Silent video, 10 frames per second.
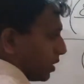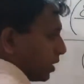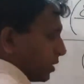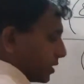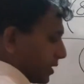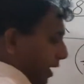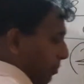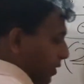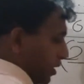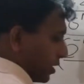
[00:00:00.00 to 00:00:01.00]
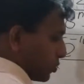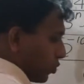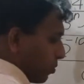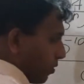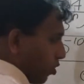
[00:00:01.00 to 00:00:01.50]
The same here, 2 to
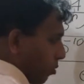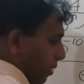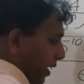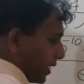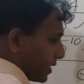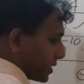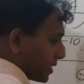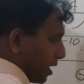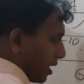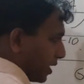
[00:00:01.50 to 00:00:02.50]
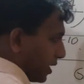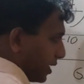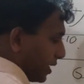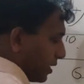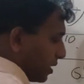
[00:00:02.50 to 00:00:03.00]
the power minus 9.